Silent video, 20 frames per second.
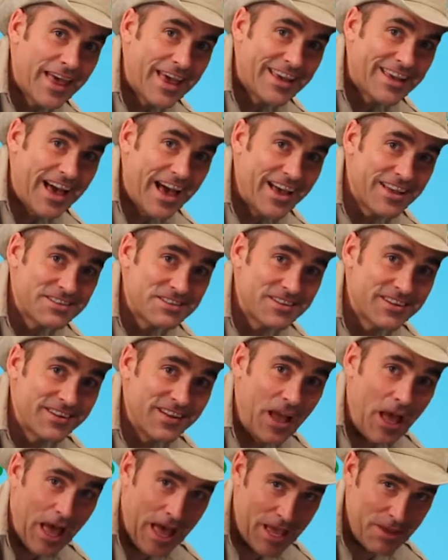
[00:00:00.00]
Hey guys,
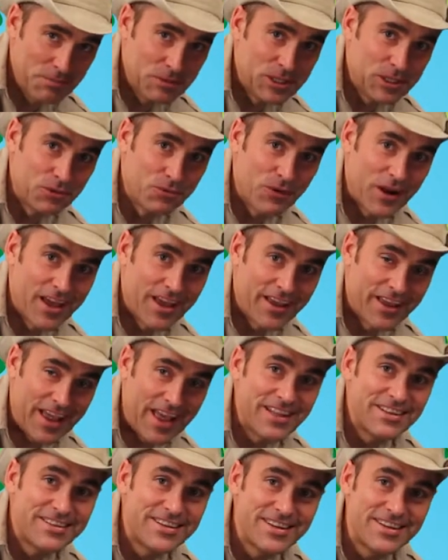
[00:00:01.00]
I'm Little Ray,
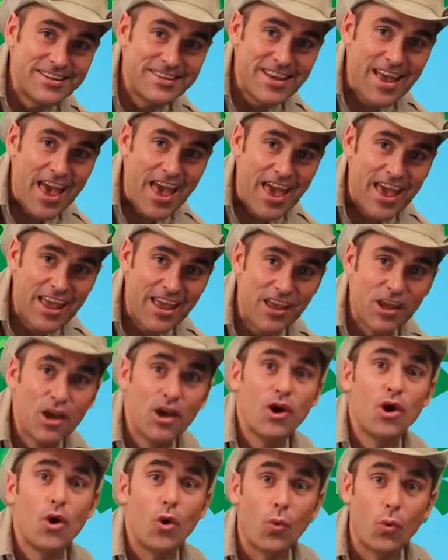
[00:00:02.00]
and today
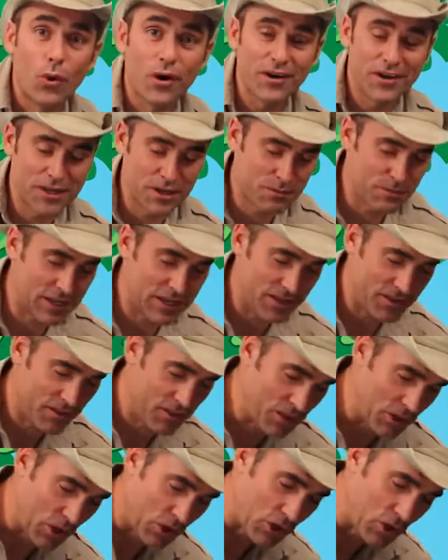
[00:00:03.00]
we're gonna meet the